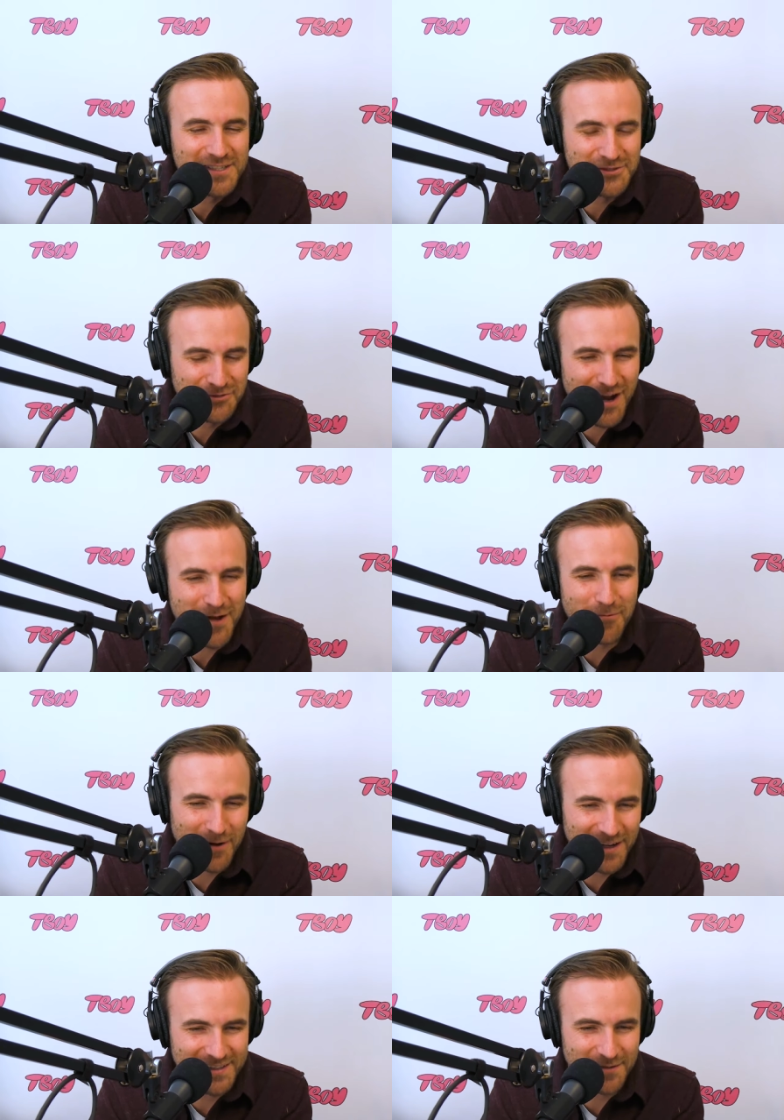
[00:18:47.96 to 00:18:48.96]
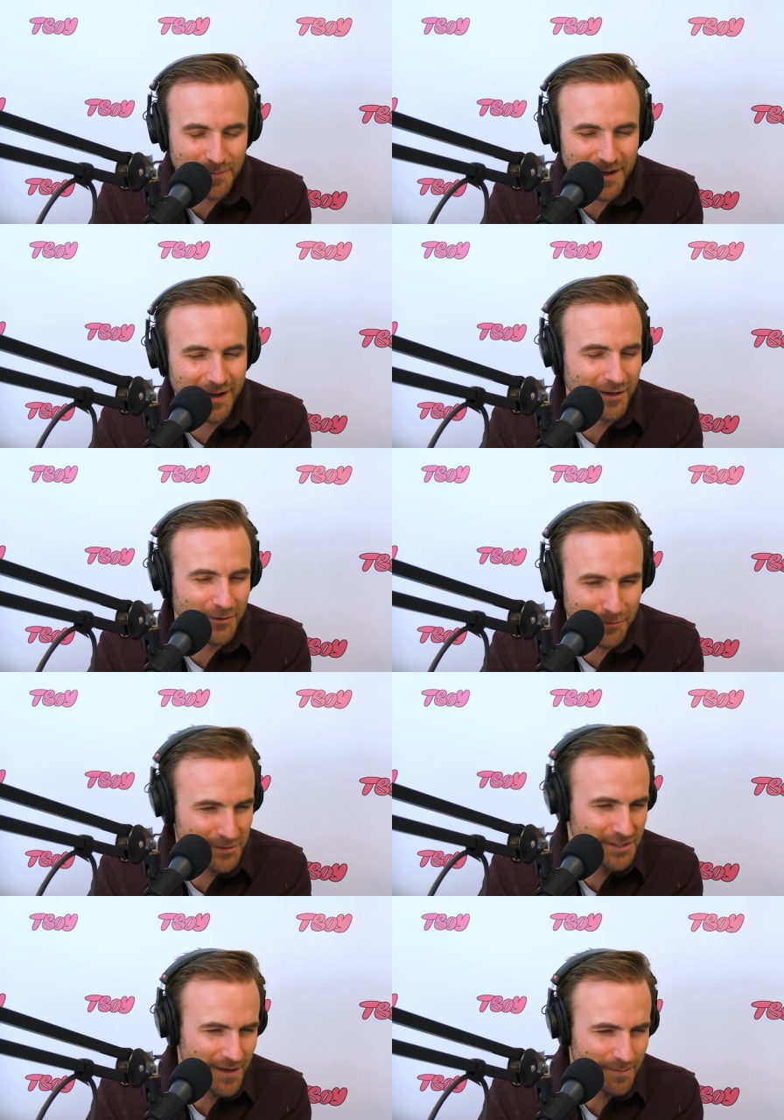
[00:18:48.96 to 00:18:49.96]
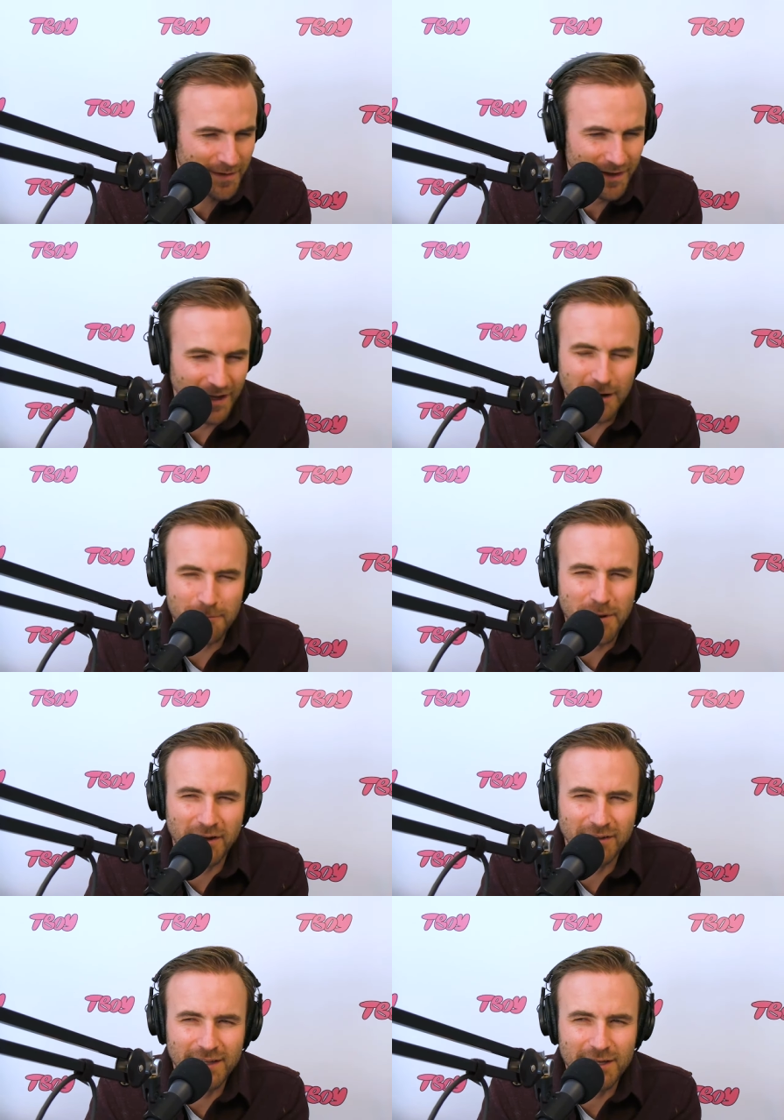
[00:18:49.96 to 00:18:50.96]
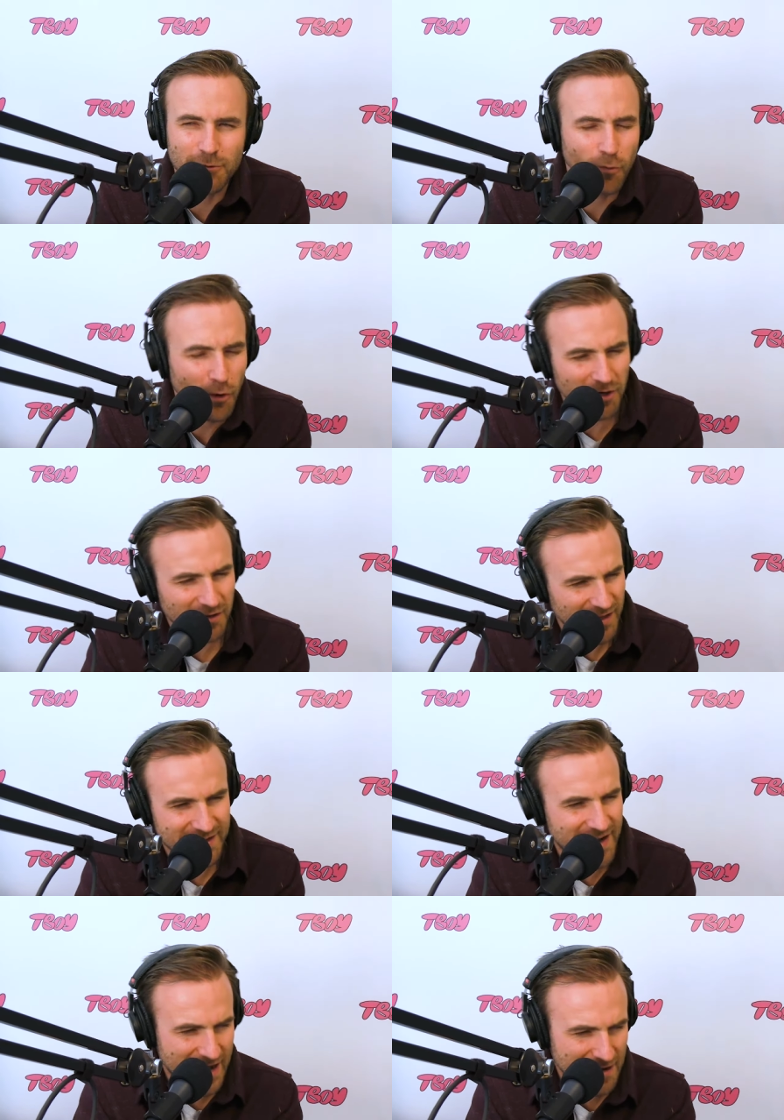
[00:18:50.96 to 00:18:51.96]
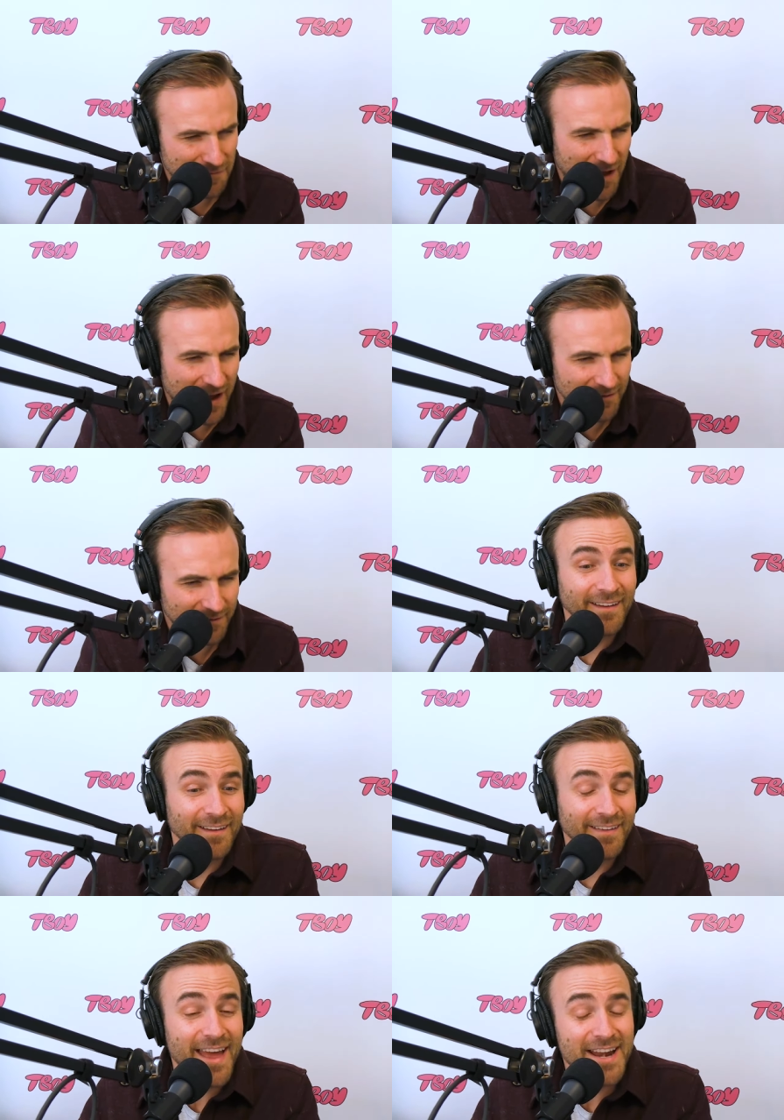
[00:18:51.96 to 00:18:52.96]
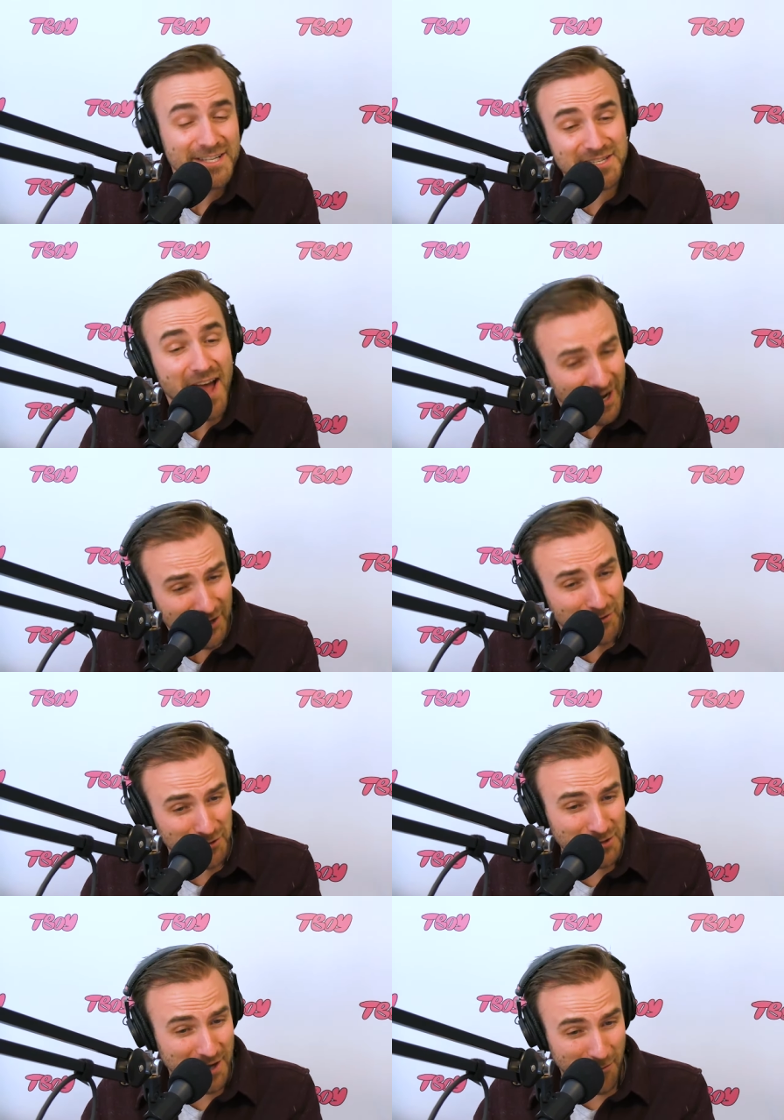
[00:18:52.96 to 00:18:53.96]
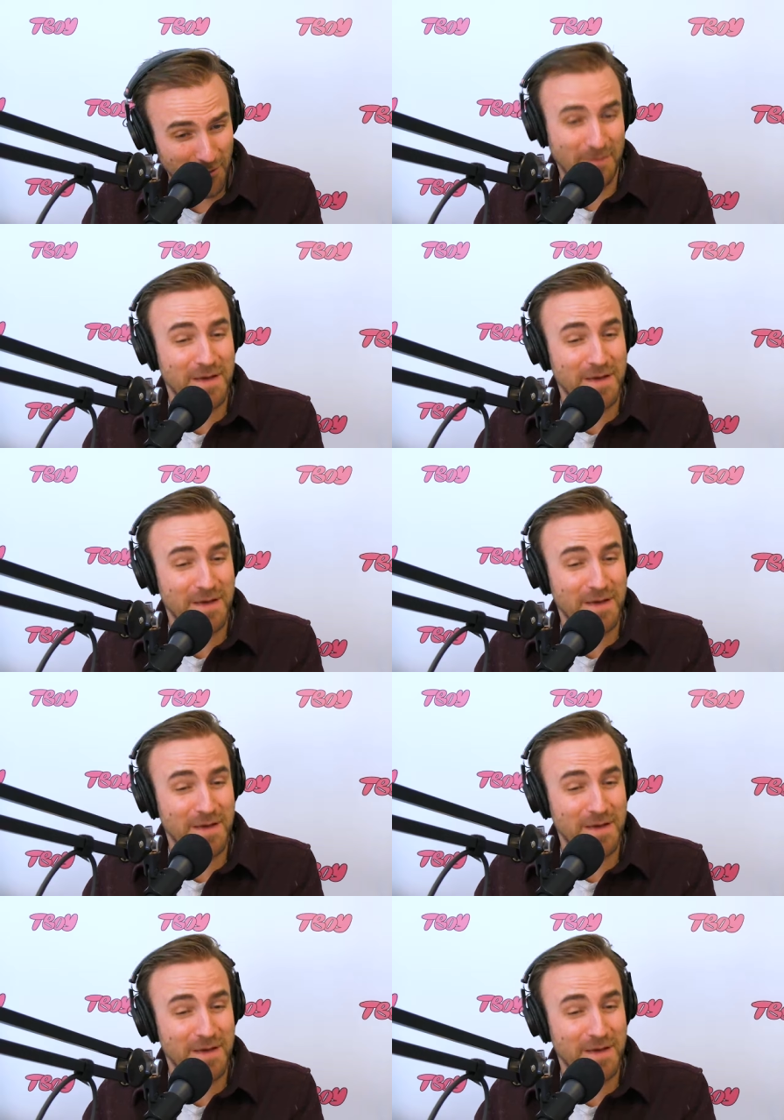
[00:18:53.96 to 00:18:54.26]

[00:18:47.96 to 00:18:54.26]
straight weeks of being on a cruise ship, and apparently you work like 9 to 5? That is not a cruise I want to